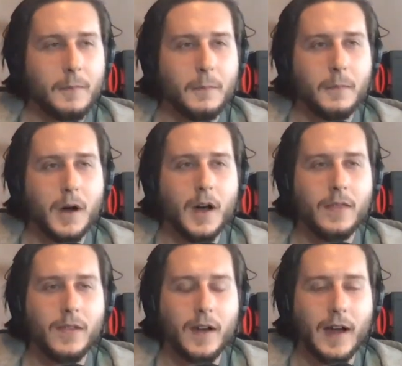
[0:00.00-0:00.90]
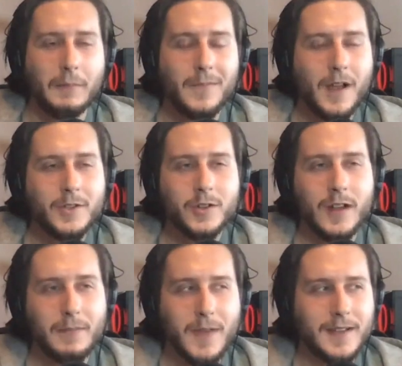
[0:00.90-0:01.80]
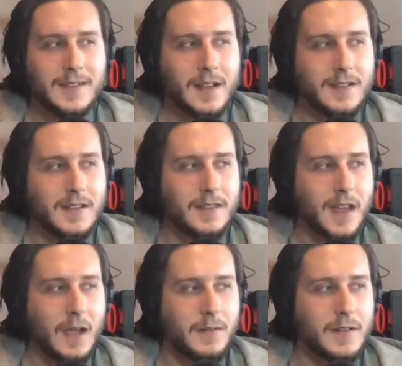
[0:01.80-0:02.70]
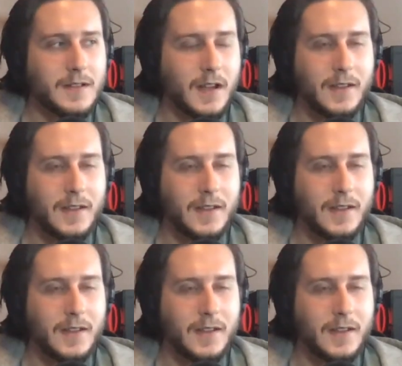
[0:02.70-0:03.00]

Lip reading: but I'm not sure that makes sense at the time because